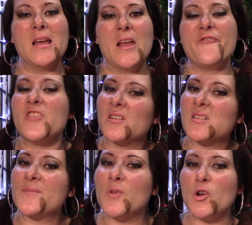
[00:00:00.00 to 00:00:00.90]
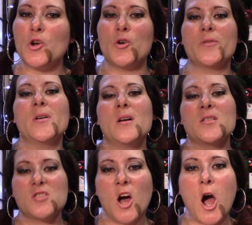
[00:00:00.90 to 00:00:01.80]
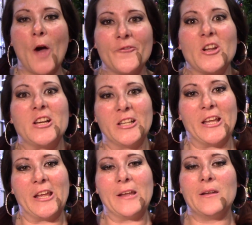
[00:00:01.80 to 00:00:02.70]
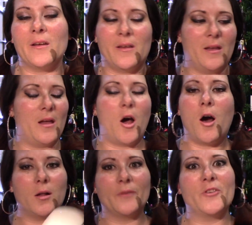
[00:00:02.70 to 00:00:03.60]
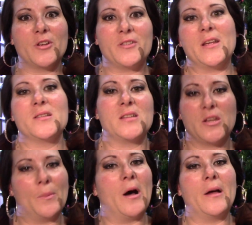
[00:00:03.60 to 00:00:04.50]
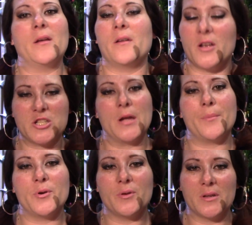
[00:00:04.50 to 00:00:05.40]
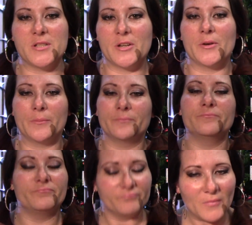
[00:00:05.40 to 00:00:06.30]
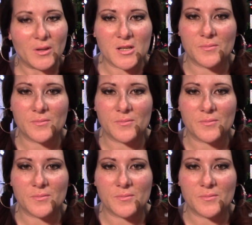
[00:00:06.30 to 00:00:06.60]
it feels smooth, soft, clean, all of the good things that you want a shampoo to do. This is